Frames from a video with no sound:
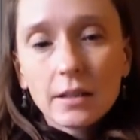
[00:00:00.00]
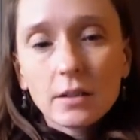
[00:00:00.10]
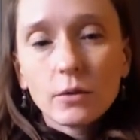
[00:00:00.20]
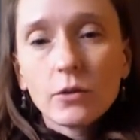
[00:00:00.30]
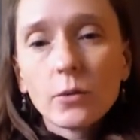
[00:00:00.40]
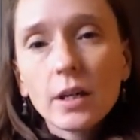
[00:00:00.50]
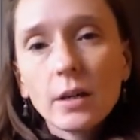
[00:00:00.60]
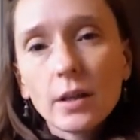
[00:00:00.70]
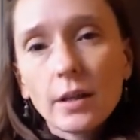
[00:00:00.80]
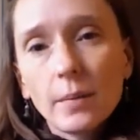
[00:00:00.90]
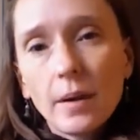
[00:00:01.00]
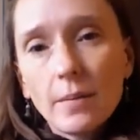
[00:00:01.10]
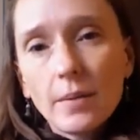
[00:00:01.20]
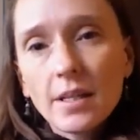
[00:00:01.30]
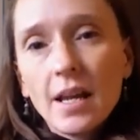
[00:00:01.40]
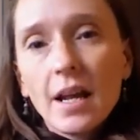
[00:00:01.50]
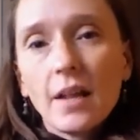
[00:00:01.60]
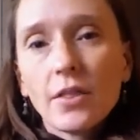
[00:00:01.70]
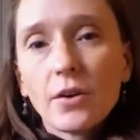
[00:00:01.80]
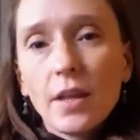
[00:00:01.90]
So if you're working with little babies
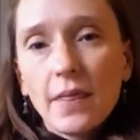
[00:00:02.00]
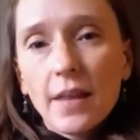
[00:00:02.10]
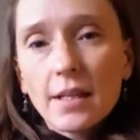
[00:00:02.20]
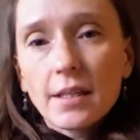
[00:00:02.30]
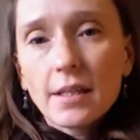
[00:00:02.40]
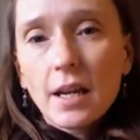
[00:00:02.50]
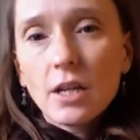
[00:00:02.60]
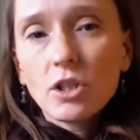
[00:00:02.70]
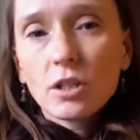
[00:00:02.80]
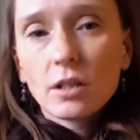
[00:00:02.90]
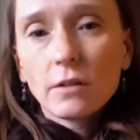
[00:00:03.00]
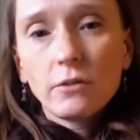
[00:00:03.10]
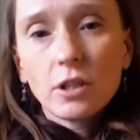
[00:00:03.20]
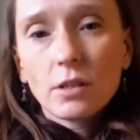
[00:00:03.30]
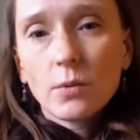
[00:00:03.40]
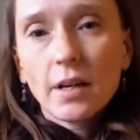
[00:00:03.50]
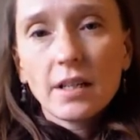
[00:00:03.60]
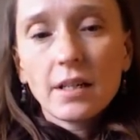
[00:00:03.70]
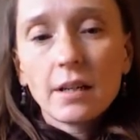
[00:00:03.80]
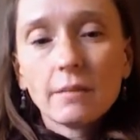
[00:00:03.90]
and they're in that stage of just wanting
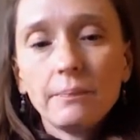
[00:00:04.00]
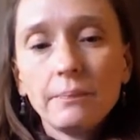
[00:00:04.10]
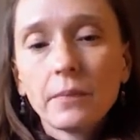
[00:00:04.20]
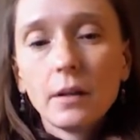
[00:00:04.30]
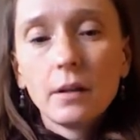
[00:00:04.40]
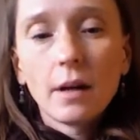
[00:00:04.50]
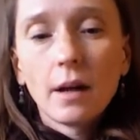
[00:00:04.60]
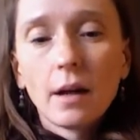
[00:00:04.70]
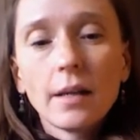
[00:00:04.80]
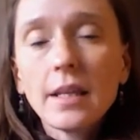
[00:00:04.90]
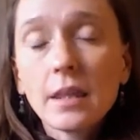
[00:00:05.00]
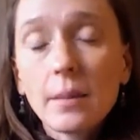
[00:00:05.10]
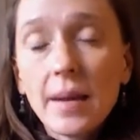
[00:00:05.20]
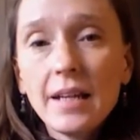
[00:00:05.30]
to eat the paint,